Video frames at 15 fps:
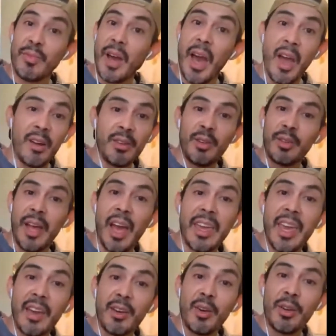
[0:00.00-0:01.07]
I don't know. I
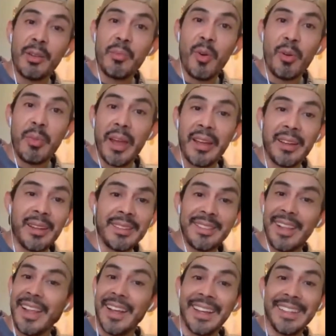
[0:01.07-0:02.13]
can't go anymore, man. That's
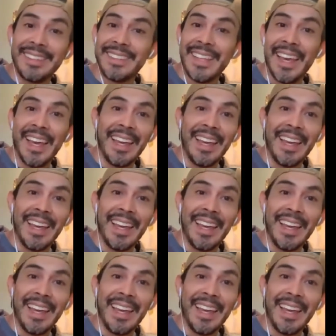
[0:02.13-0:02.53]
all I could say.